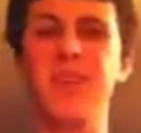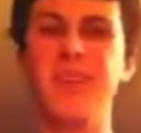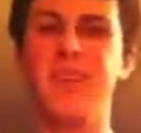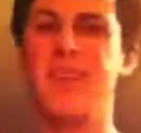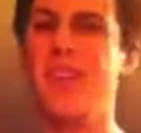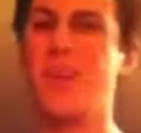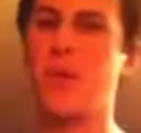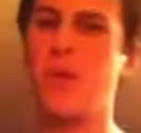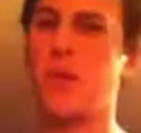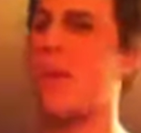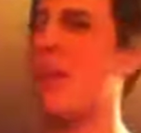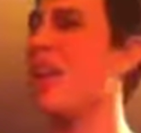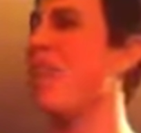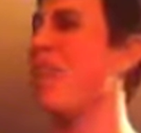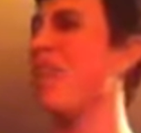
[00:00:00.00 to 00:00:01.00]
we're
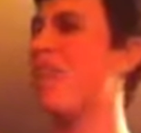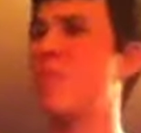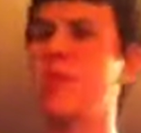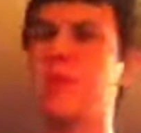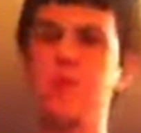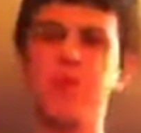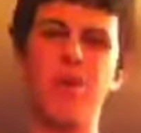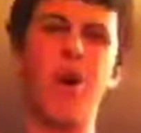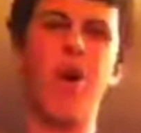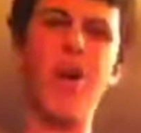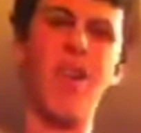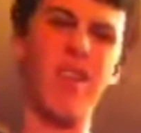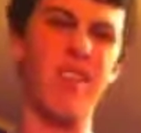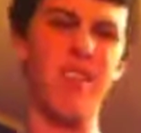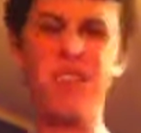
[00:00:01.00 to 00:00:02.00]
gonna get this big
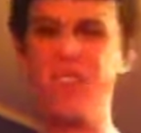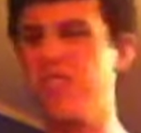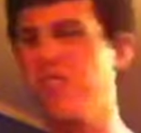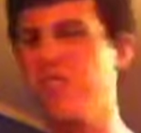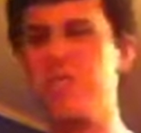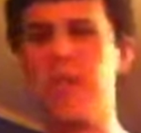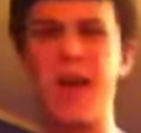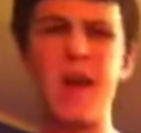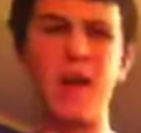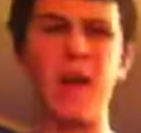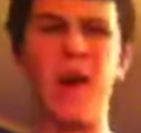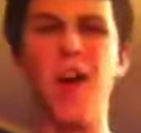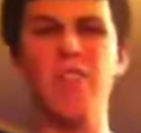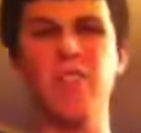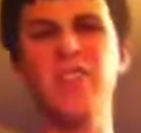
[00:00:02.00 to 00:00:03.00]
brawl, and then they just back
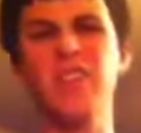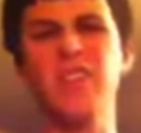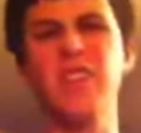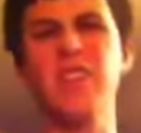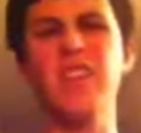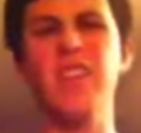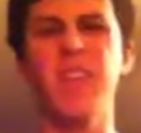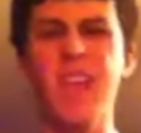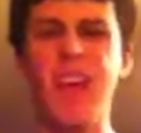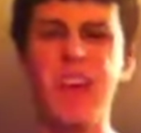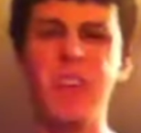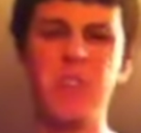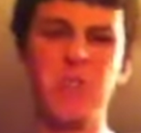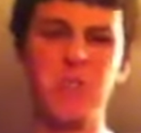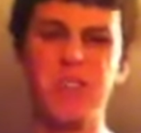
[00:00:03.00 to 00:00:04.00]
off, just like they did
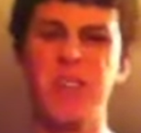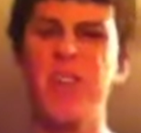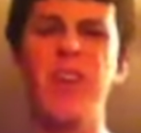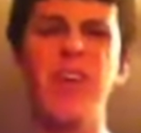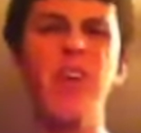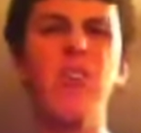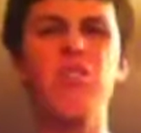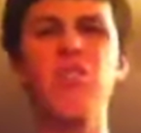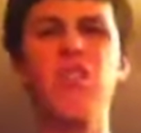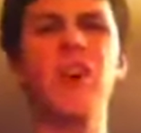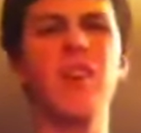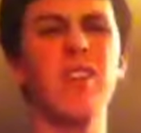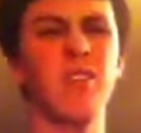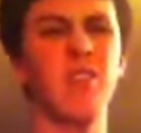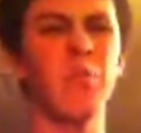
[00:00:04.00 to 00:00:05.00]
last week.
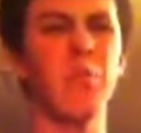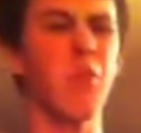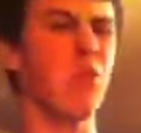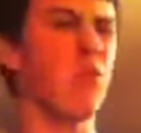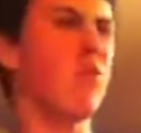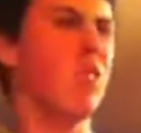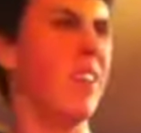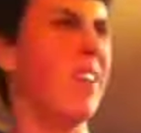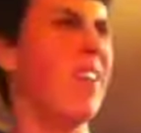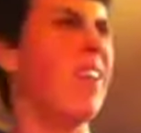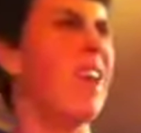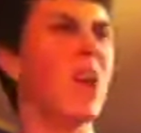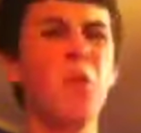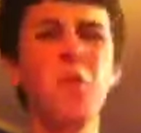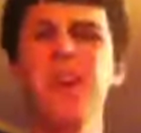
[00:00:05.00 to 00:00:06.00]
Fuck this bullshit.
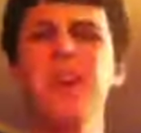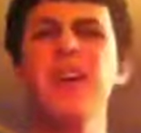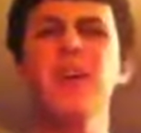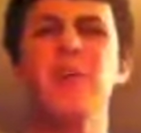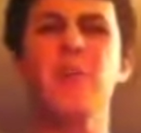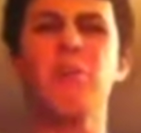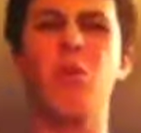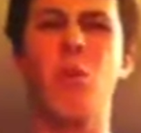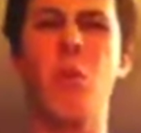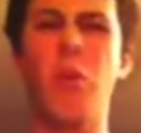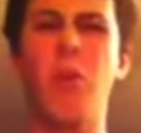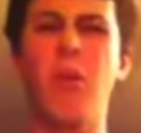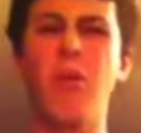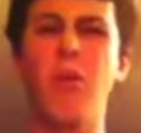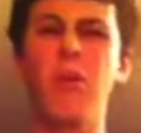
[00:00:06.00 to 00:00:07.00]
Can we get a
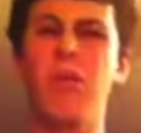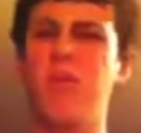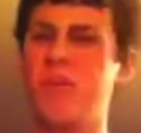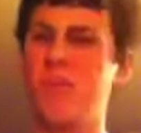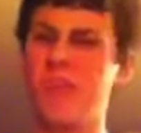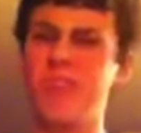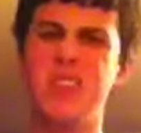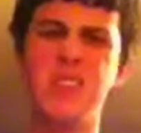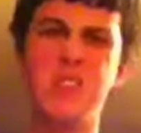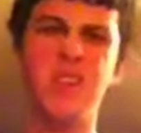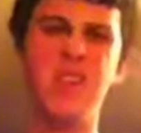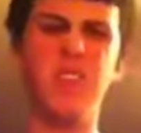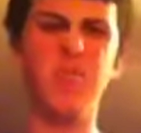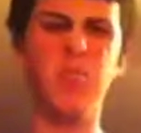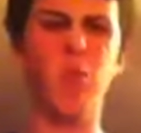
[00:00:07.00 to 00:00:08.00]
promo,
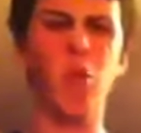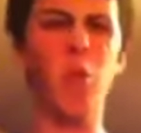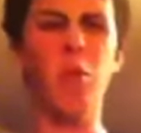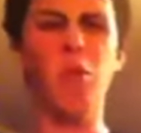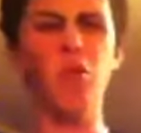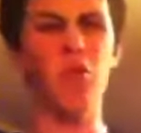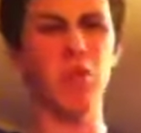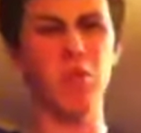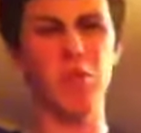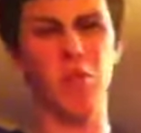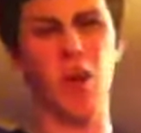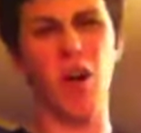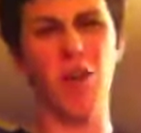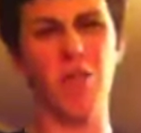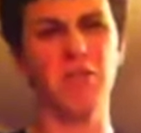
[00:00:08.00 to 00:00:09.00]
face-to-face promo, or a
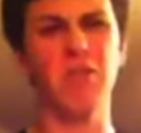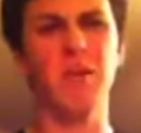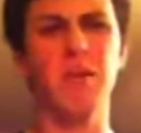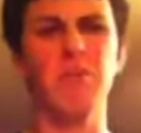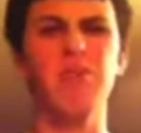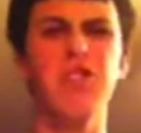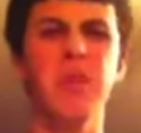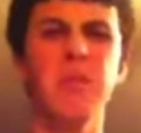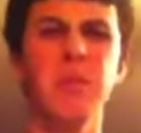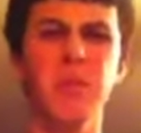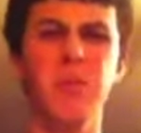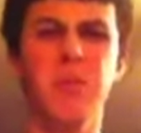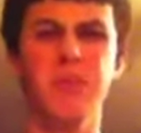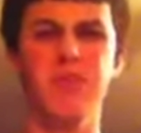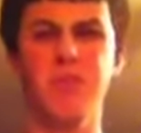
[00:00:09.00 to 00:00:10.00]
brawl, or some shit
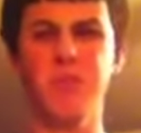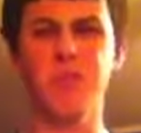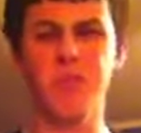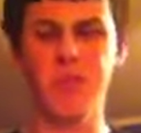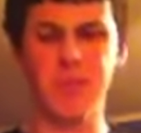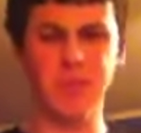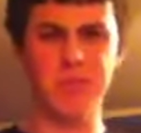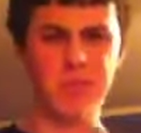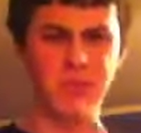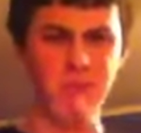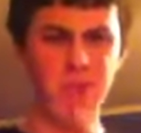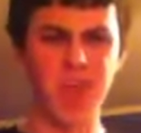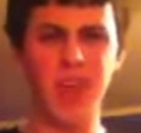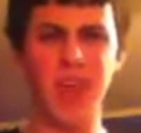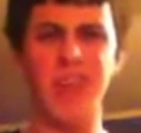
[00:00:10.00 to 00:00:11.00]
between these two teams
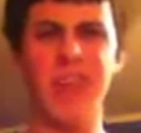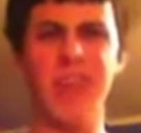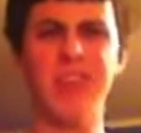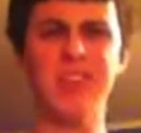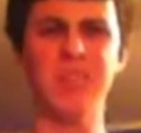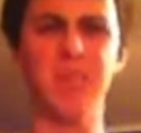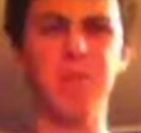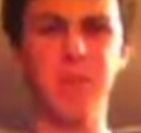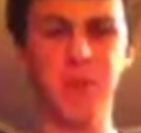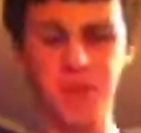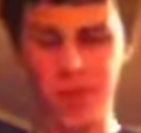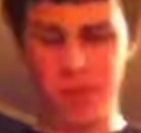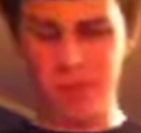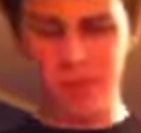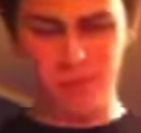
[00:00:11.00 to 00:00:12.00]
as a
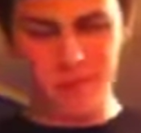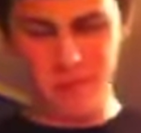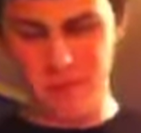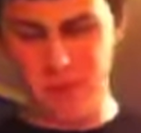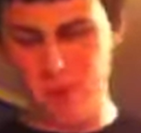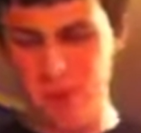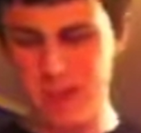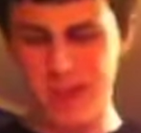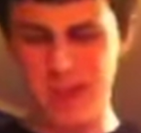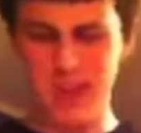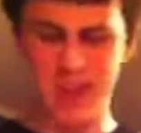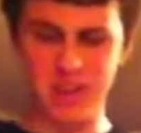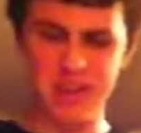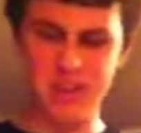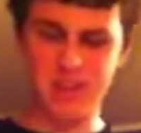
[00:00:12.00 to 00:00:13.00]
build-up? No, we
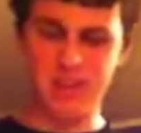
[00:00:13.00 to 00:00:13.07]
can't.